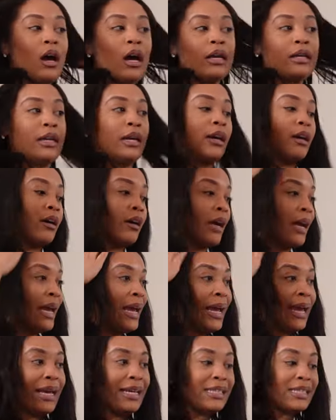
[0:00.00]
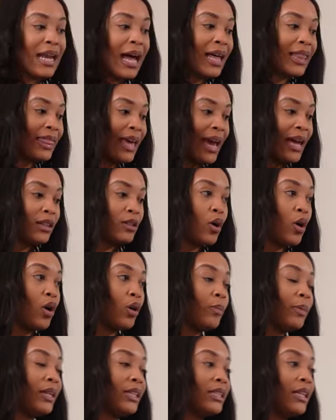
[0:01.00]
Yeah, it's not that long,
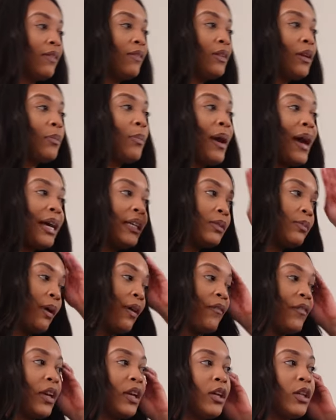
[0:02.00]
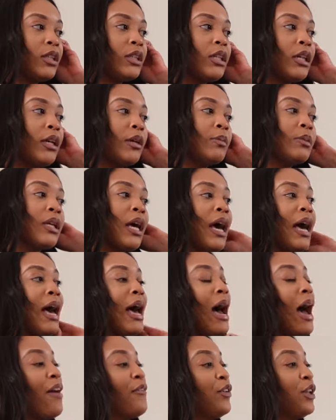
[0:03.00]
but it's definitely past my fingertips.
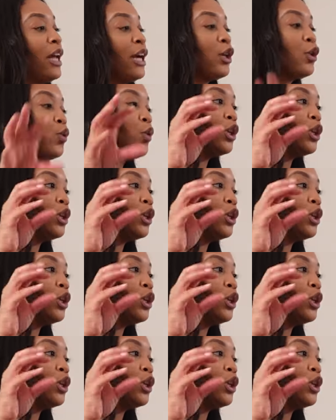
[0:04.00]
I feel like you